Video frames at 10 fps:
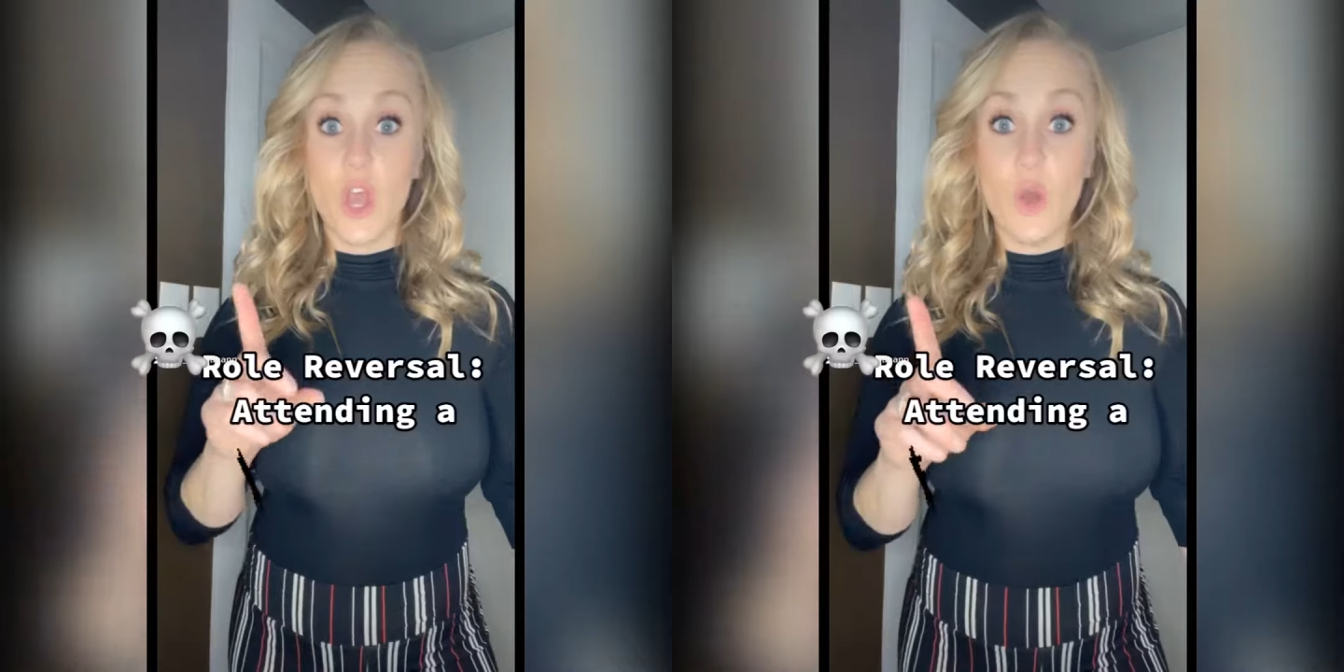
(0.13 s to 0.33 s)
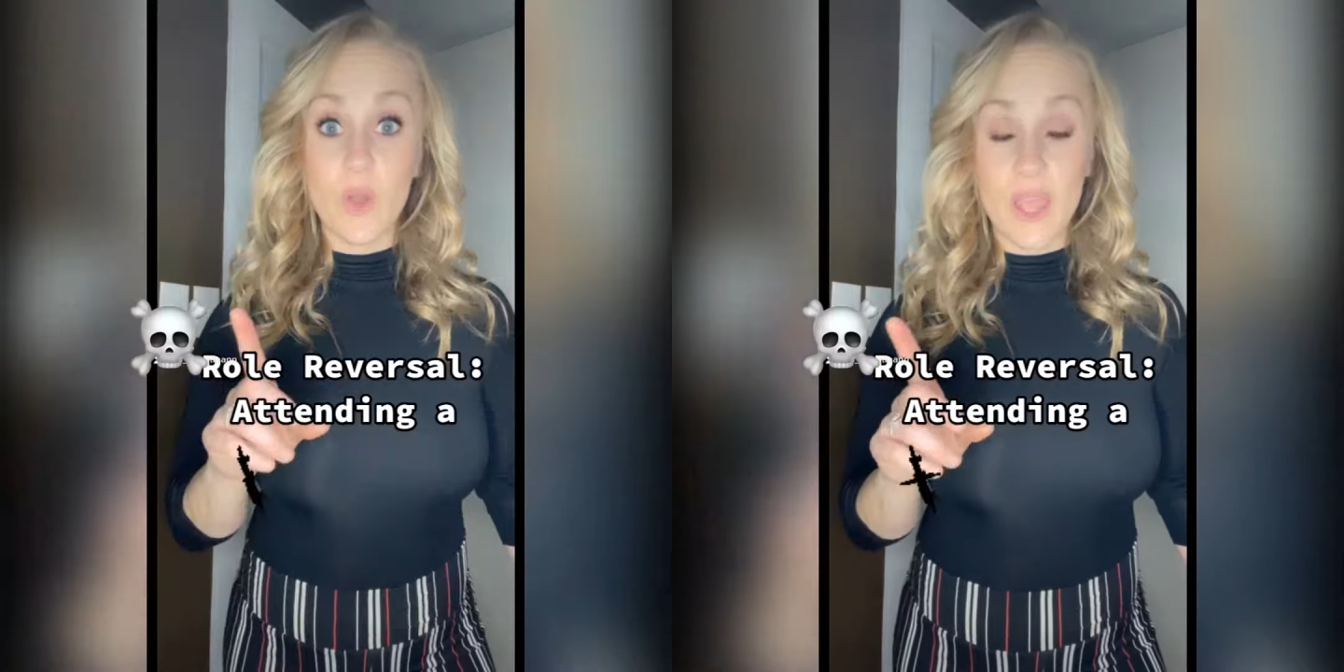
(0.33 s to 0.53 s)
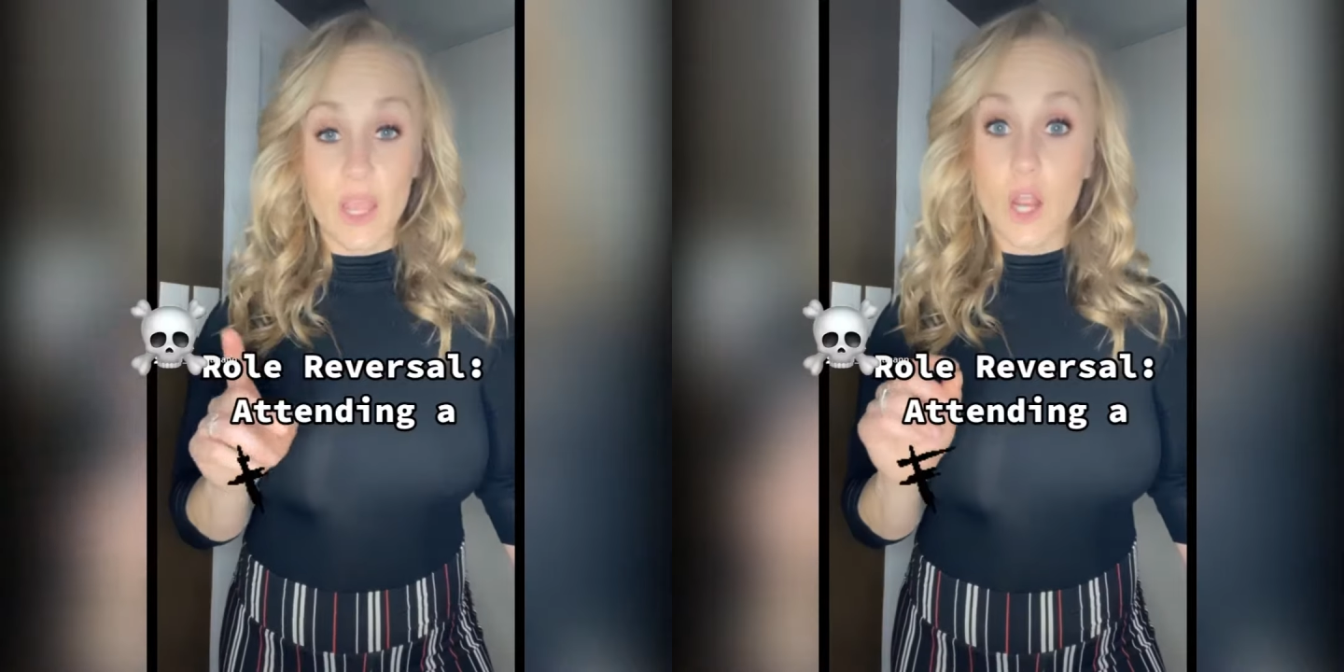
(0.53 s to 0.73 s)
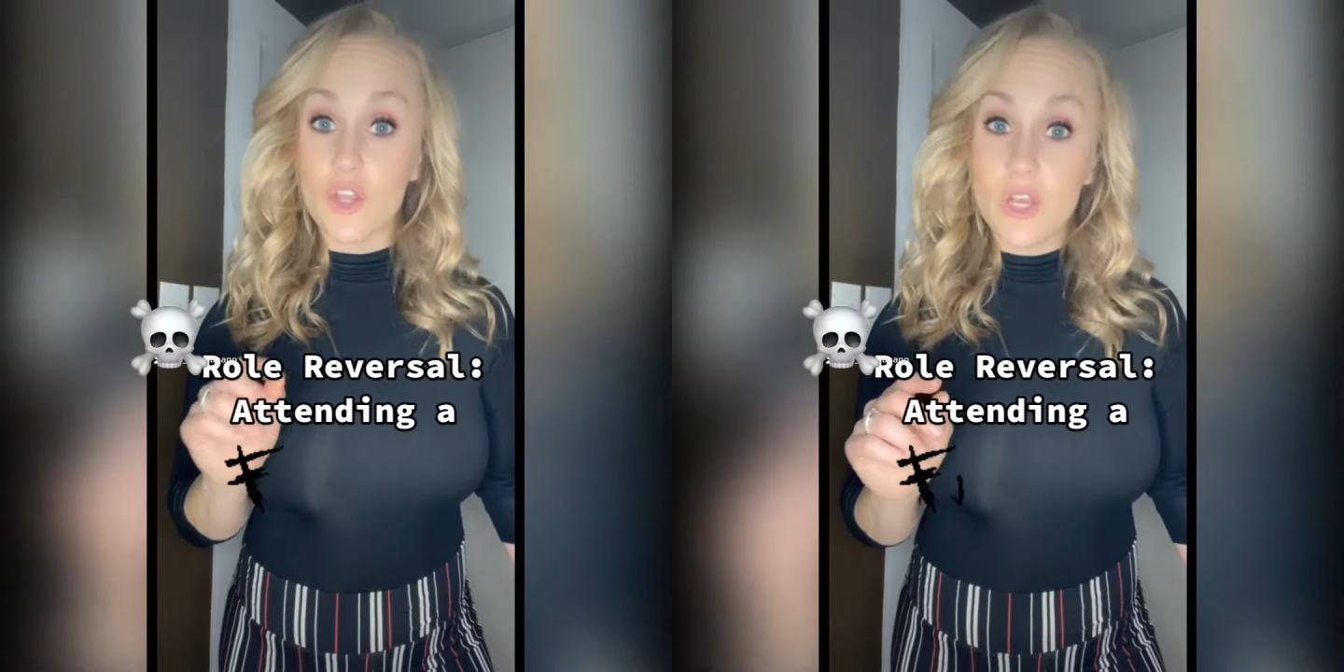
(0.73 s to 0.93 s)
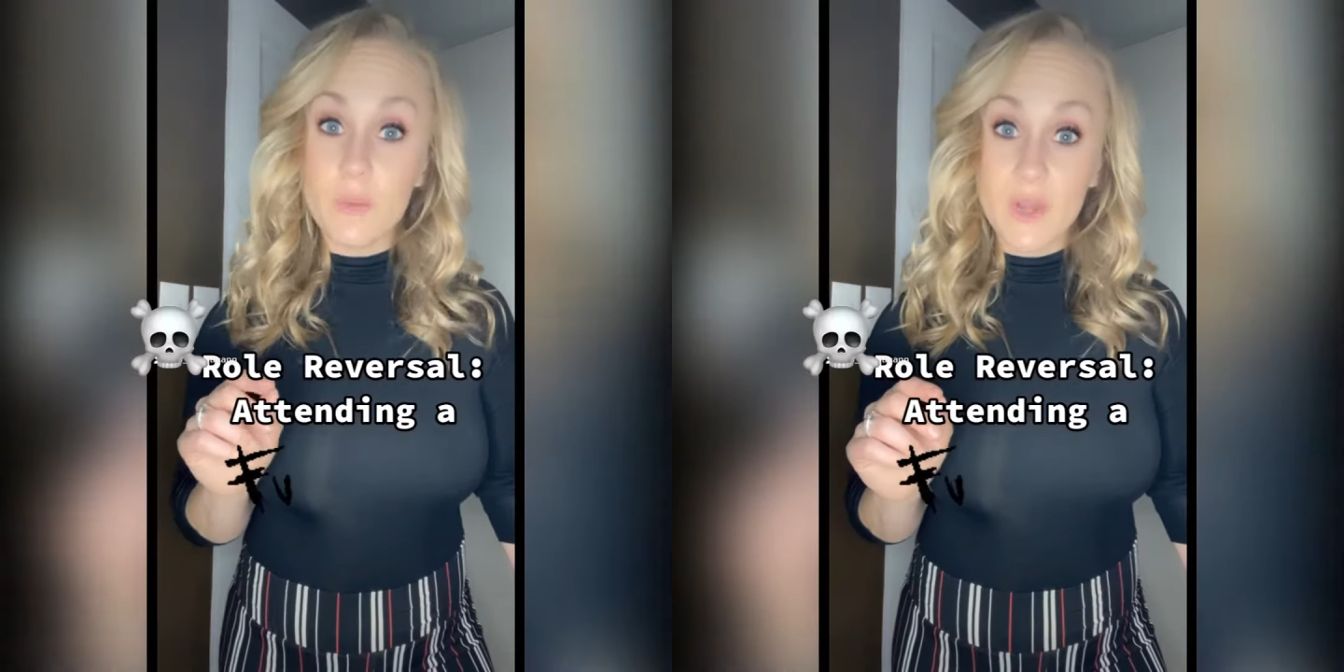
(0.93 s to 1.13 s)
Oh, hey, are
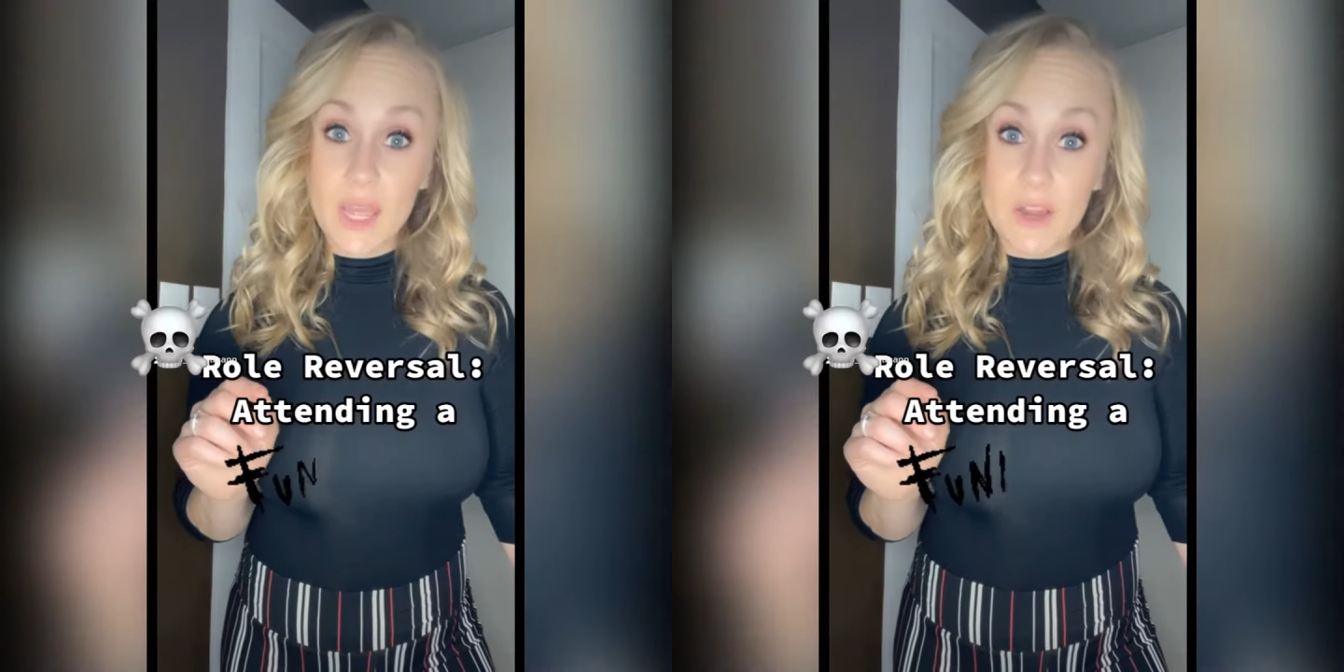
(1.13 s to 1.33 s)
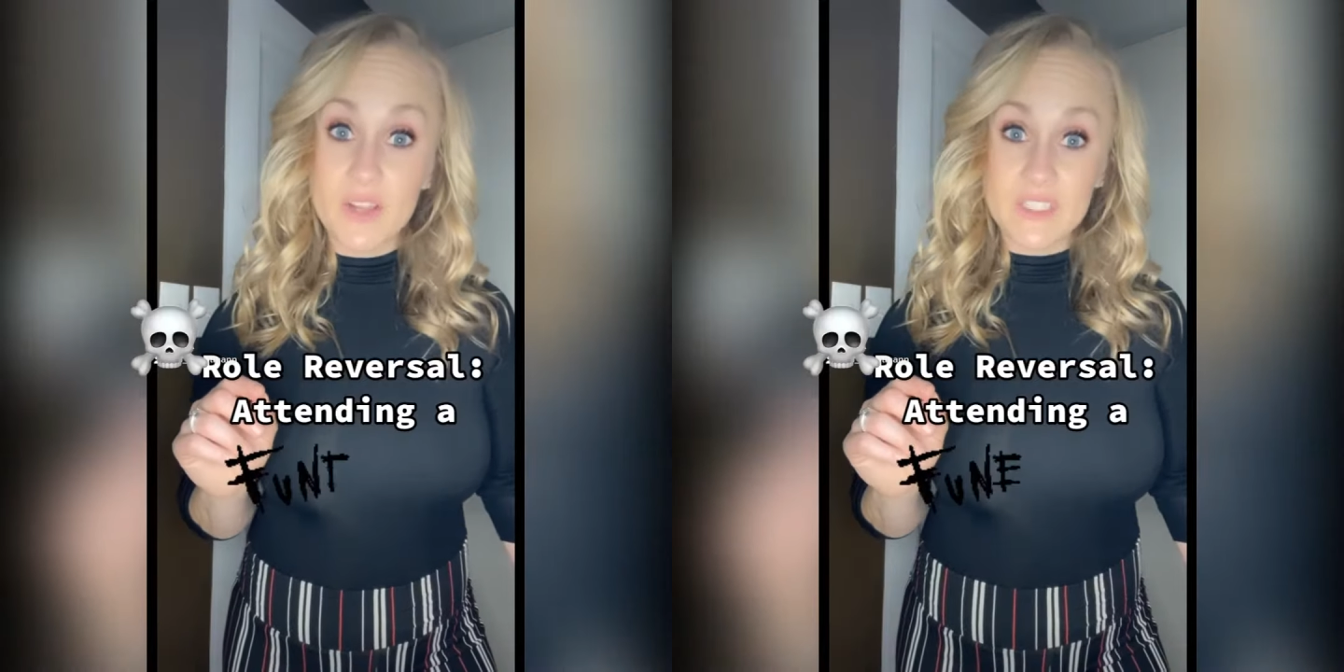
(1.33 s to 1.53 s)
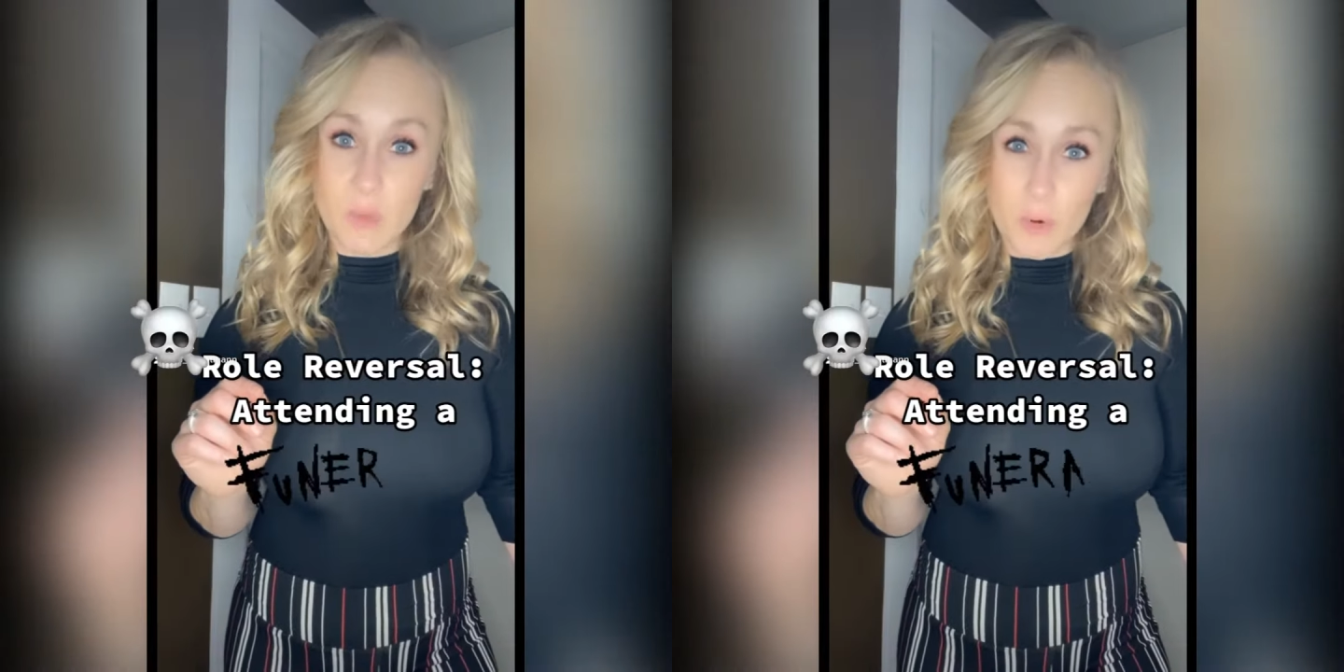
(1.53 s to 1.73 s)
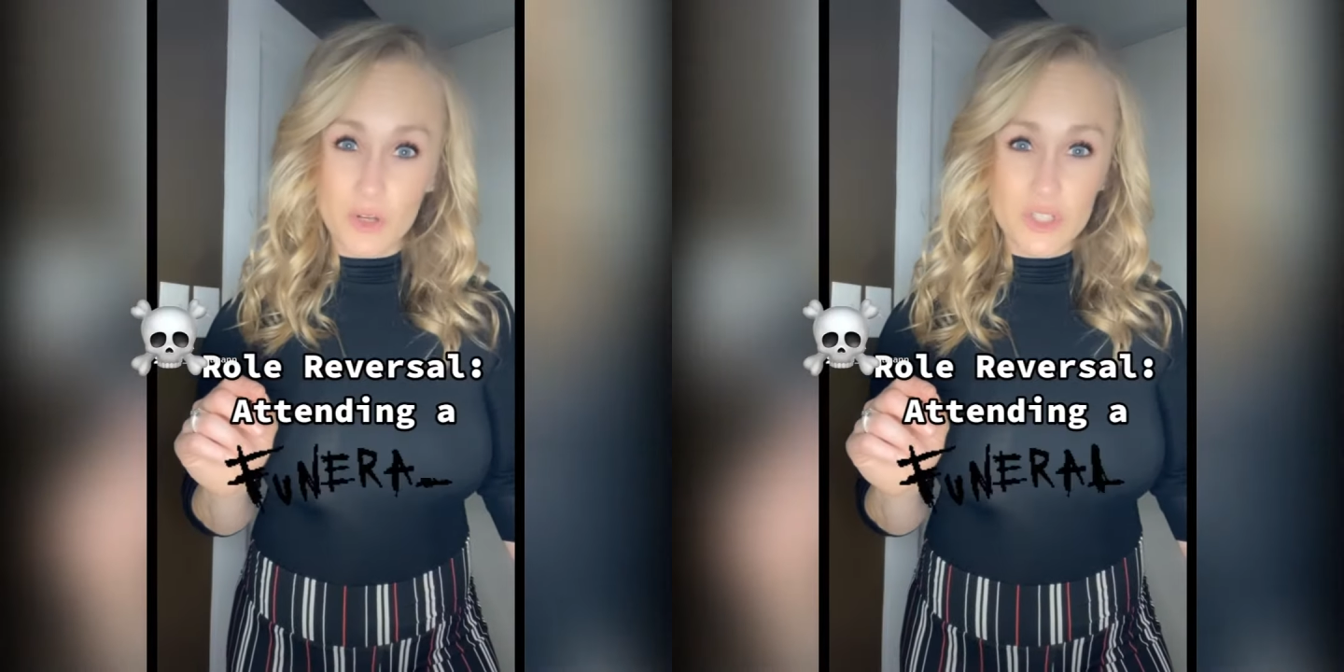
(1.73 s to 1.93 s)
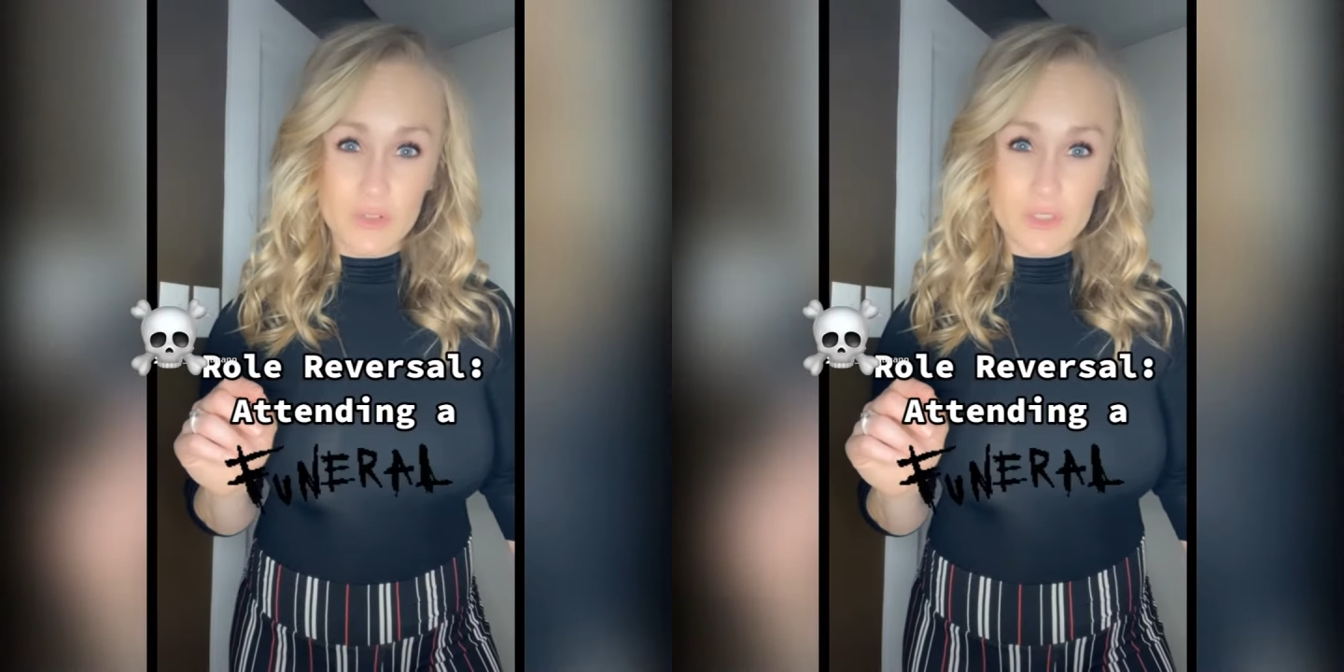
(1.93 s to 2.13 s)
you coming to Harriet's
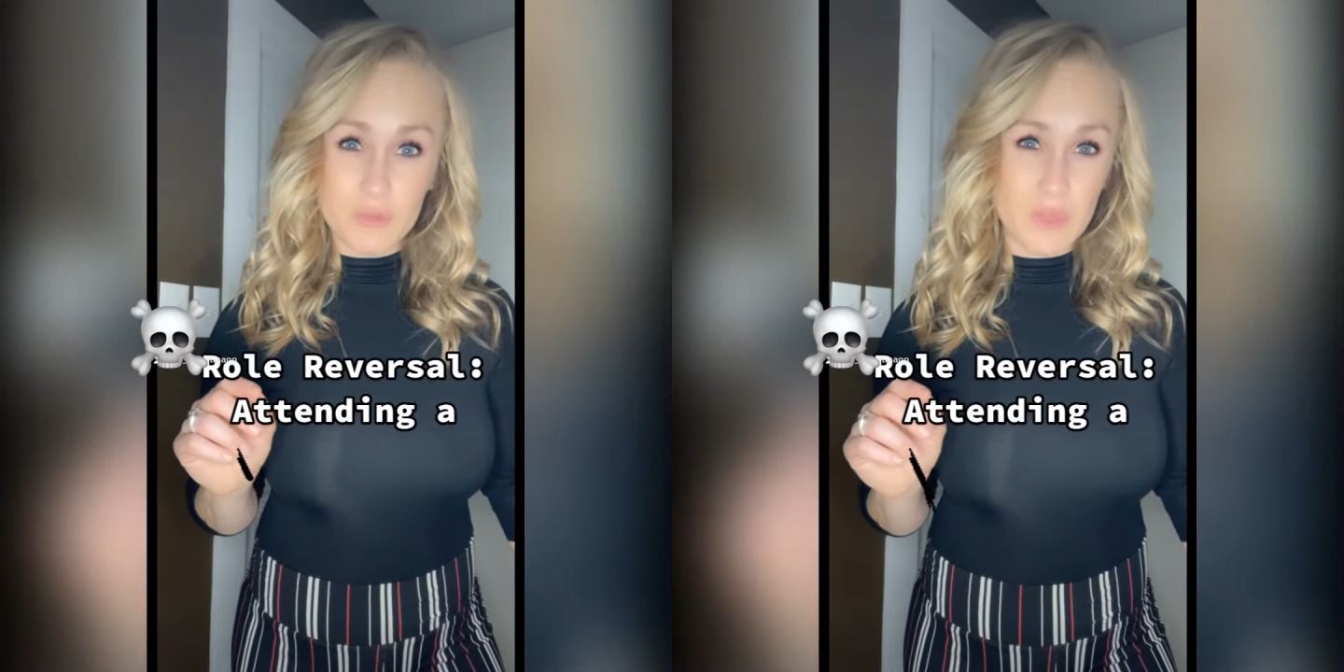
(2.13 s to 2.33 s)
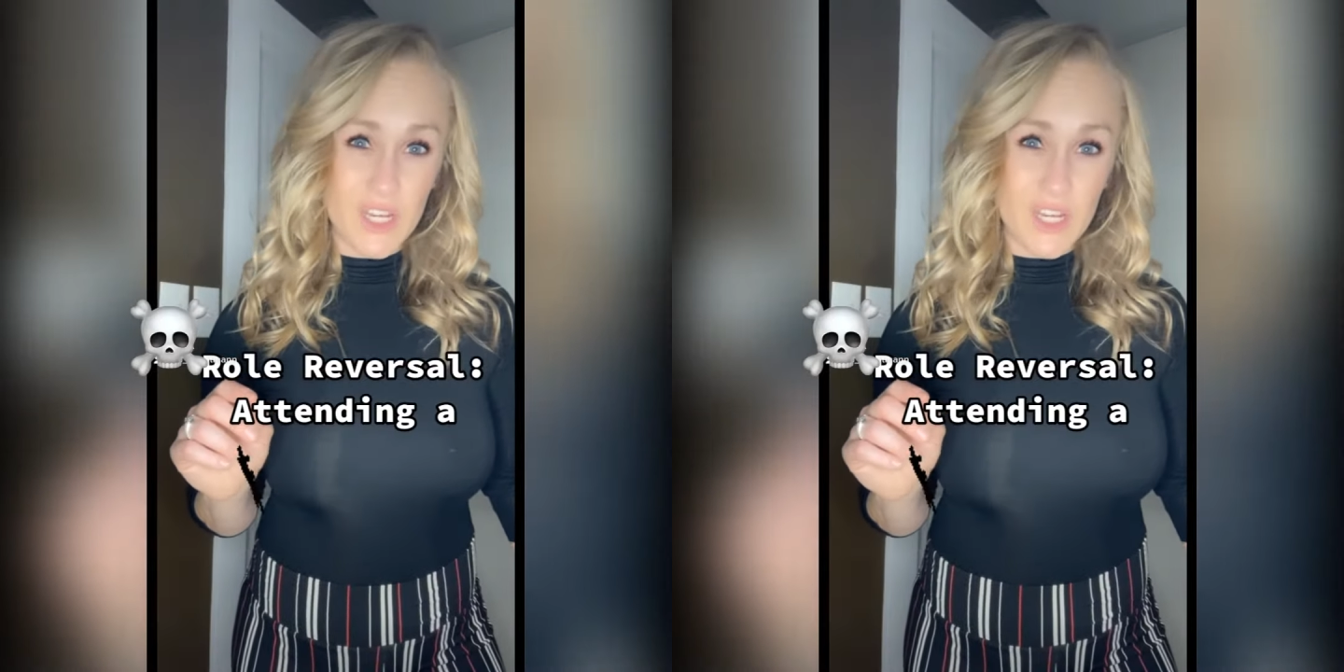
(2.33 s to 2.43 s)
memorial service with me